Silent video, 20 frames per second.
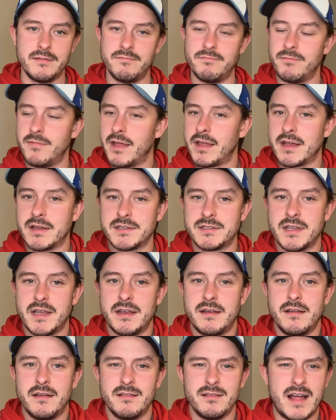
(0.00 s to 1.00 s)
Like I
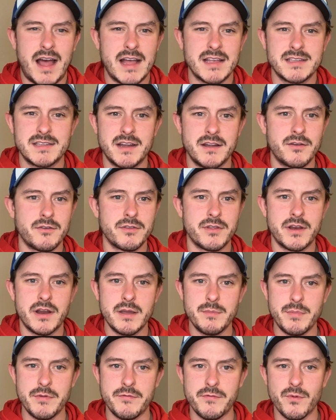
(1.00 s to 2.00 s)
said last night or the night
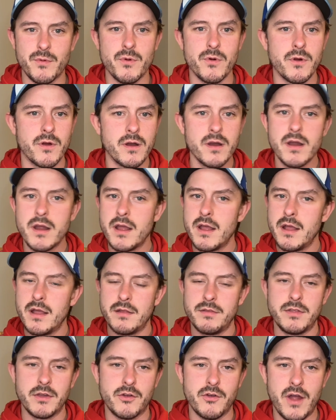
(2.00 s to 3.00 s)
before,
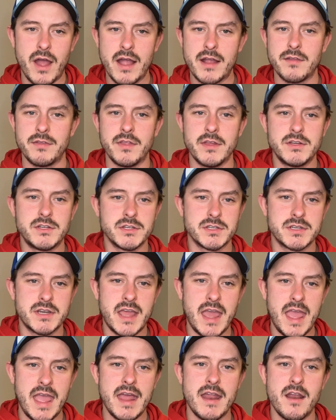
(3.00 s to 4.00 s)
the Kraken, they just
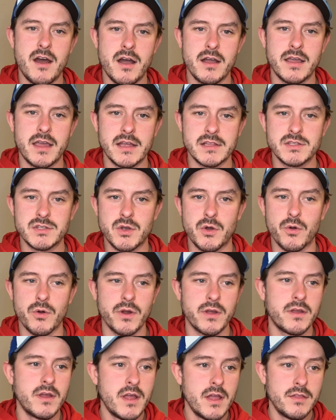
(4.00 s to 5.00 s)
cannot get
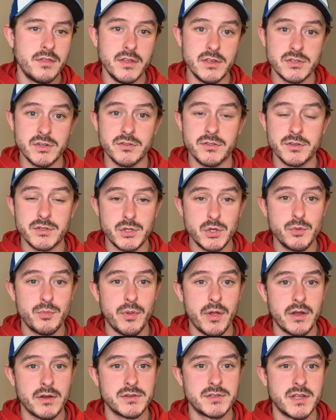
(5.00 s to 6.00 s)
scoring. These are the 2
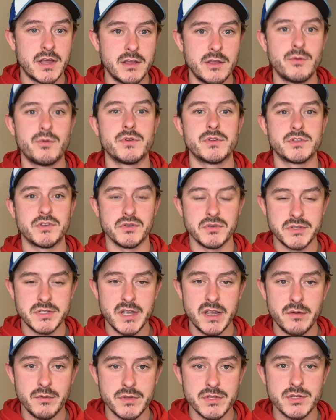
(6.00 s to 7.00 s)
players that you would
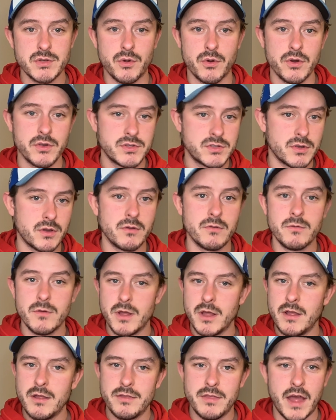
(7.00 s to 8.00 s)
associate with scoring, so
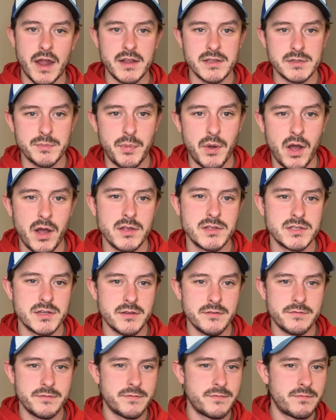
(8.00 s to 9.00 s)
that is a
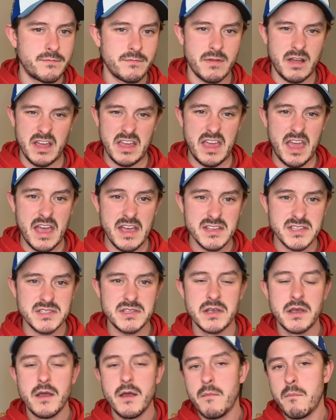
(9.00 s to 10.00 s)
positive, I guess.
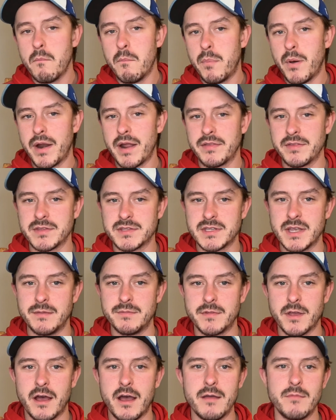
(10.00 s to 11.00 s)
But at the same
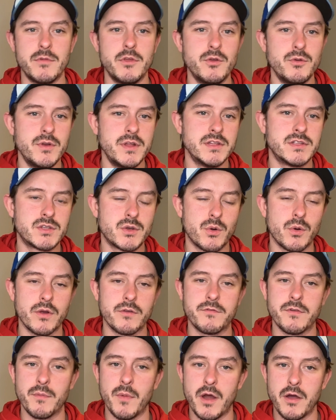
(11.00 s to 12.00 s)
time, you need scoring
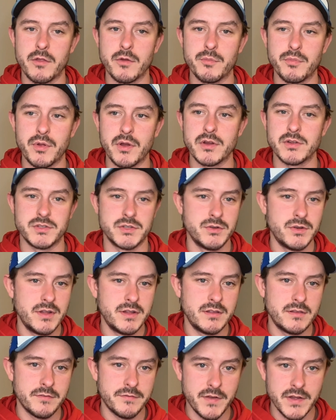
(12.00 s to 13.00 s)
from other players. You need
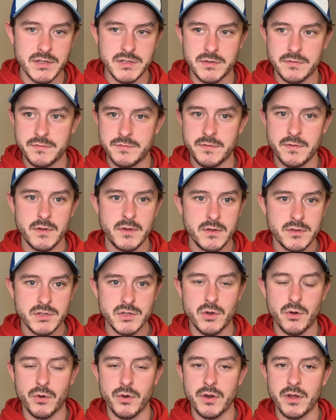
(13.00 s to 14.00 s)
defensive
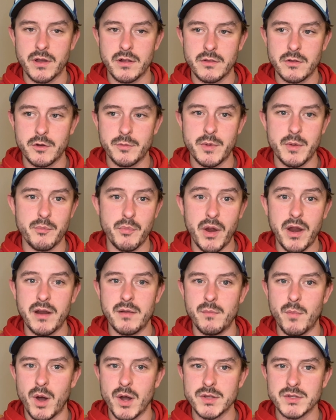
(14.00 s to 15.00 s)
scoring a little bit. Brandon
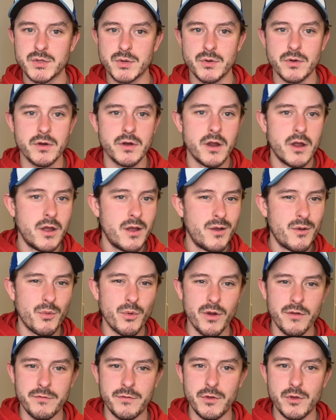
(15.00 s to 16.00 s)
Montour,
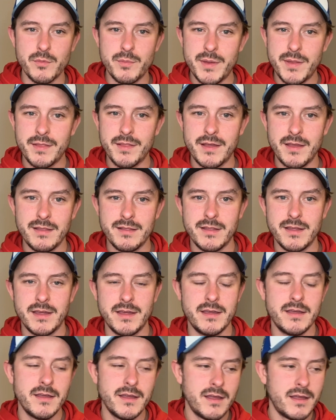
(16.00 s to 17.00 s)
where have you been
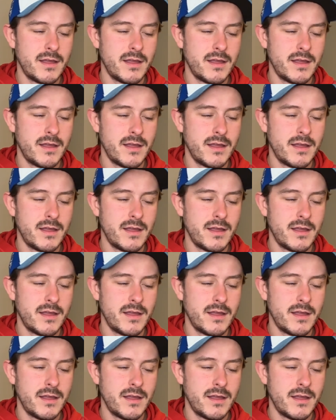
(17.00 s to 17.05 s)
lately?